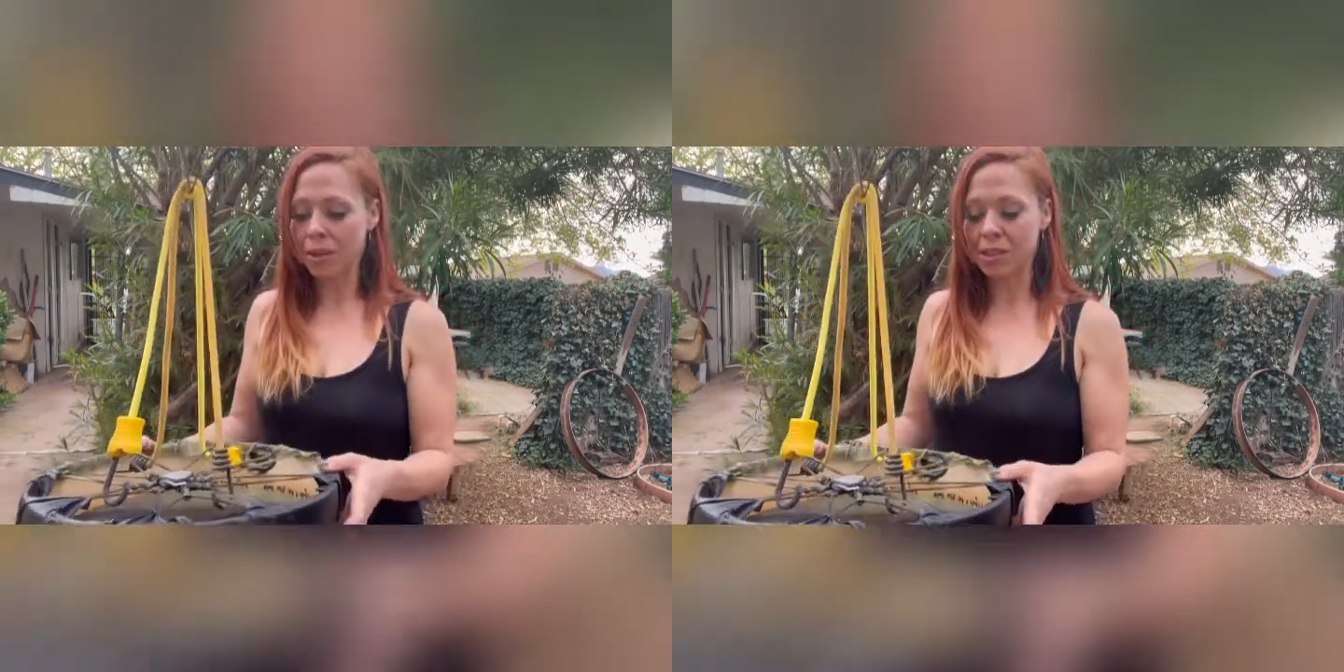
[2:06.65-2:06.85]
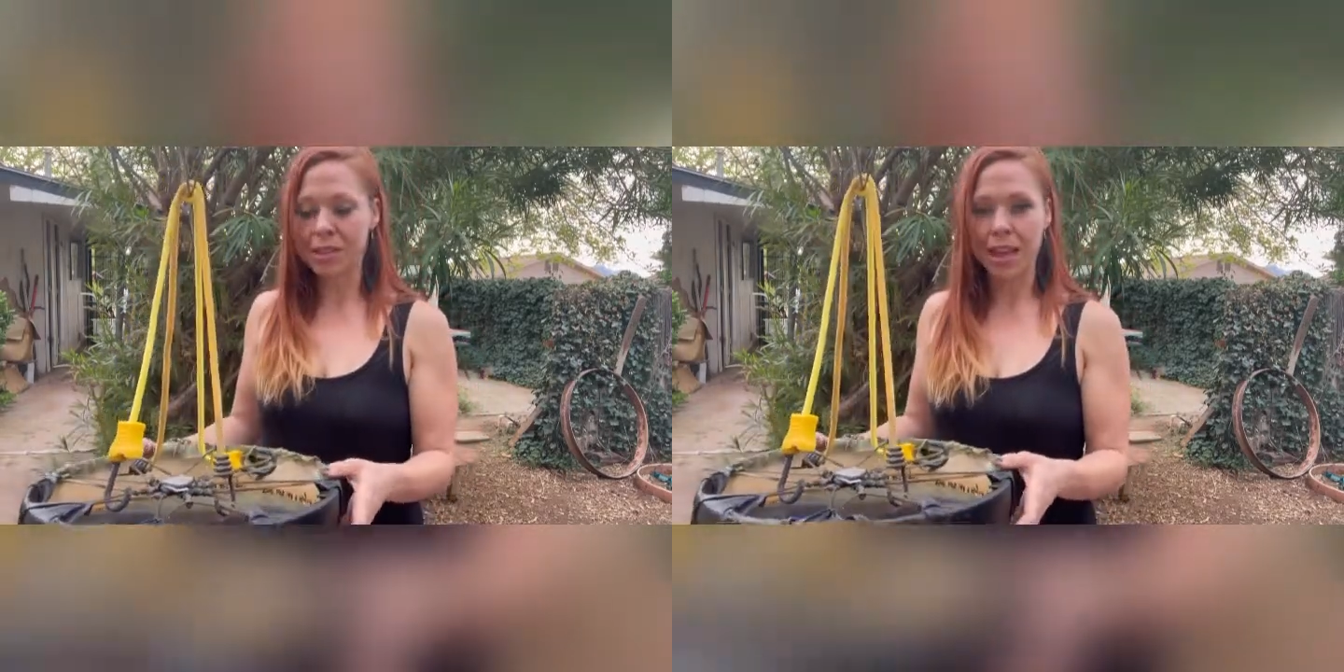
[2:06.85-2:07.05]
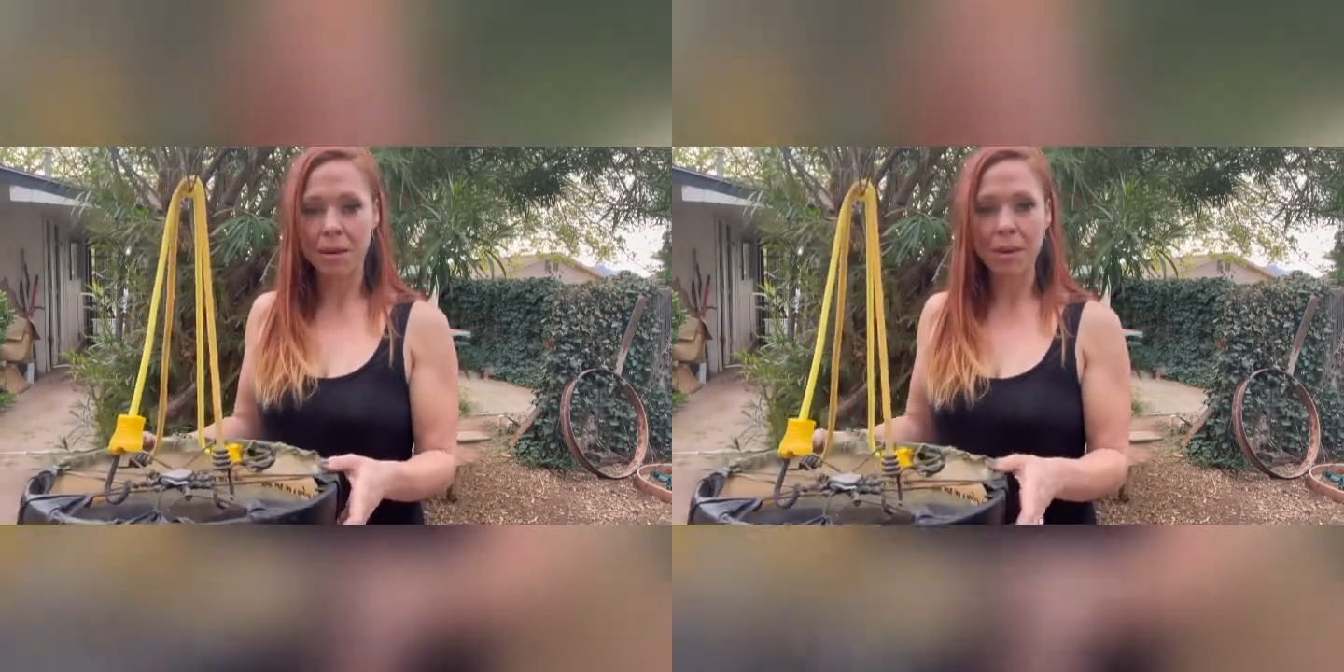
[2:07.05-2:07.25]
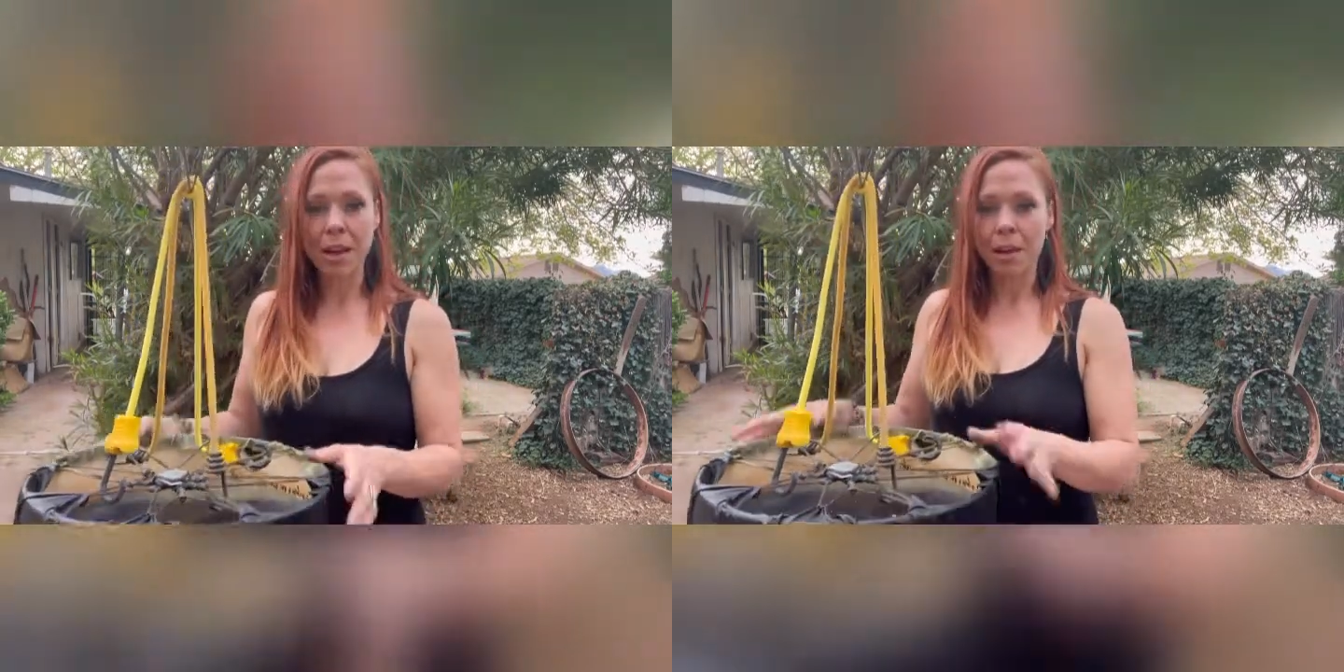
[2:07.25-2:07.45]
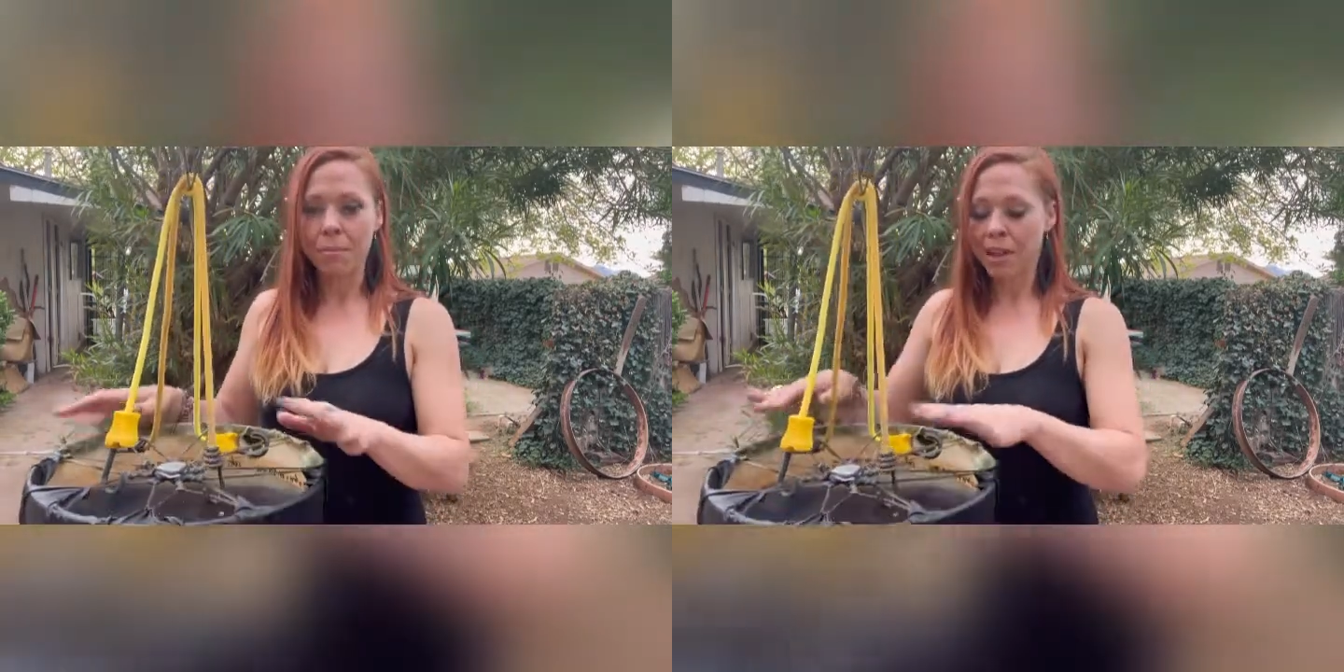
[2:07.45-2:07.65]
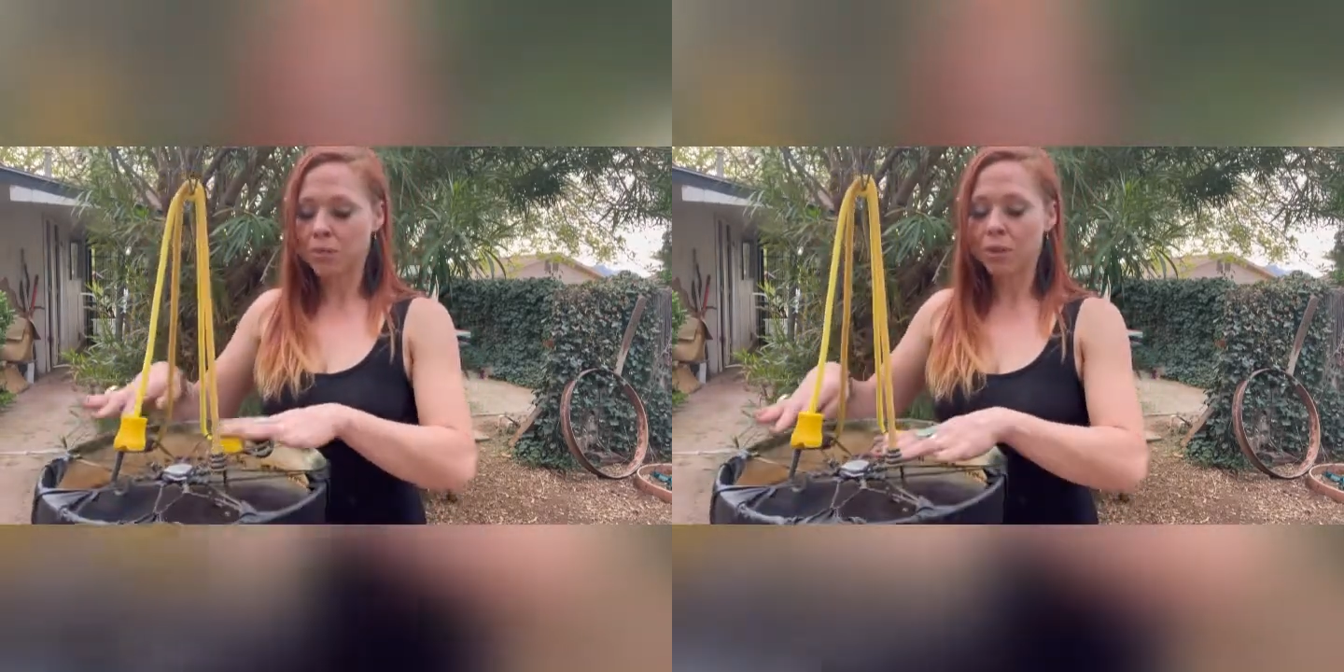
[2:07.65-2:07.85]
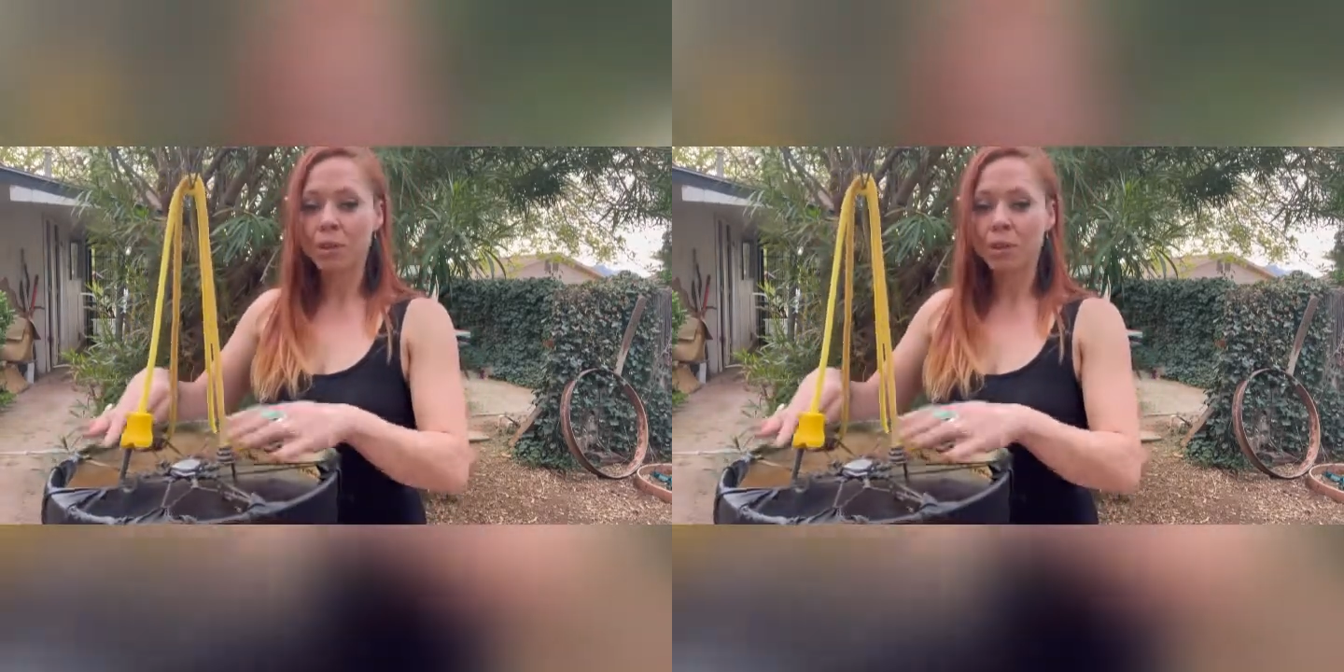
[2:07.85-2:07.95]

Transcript: the same because we're gonna